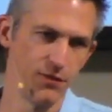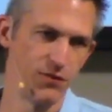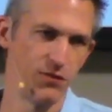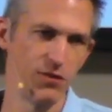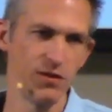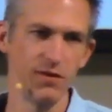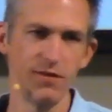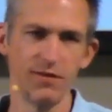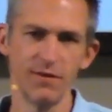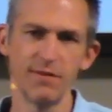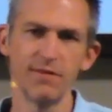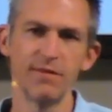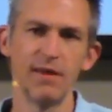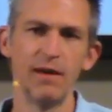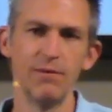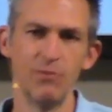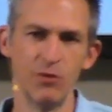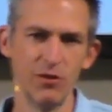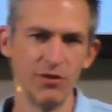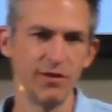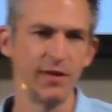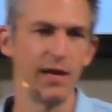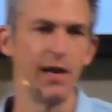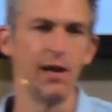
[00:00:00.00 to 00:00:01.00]
Jesus
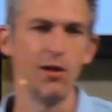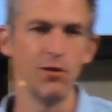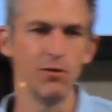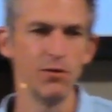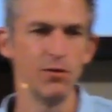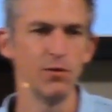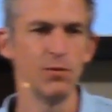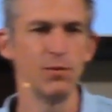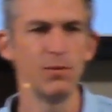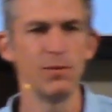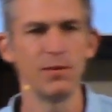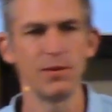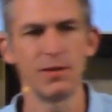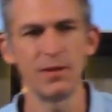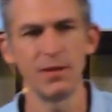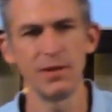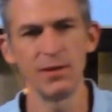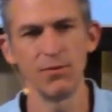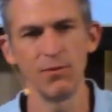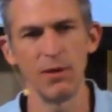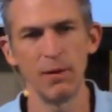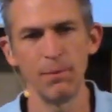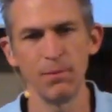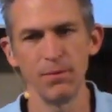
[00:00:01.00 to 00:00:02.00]
ever tell you who the king
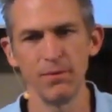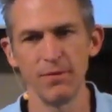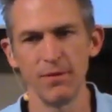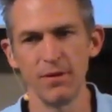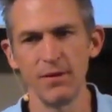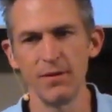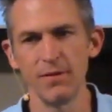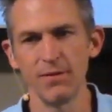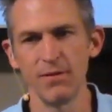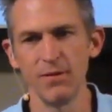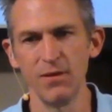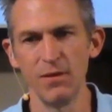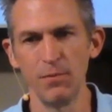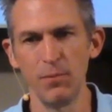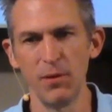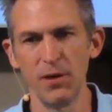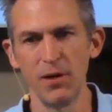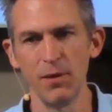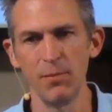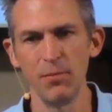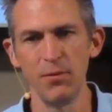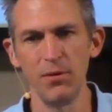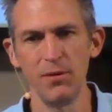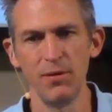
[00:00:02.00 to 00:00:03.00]
represents in the
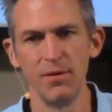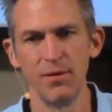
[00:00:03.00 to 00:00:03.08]
parable?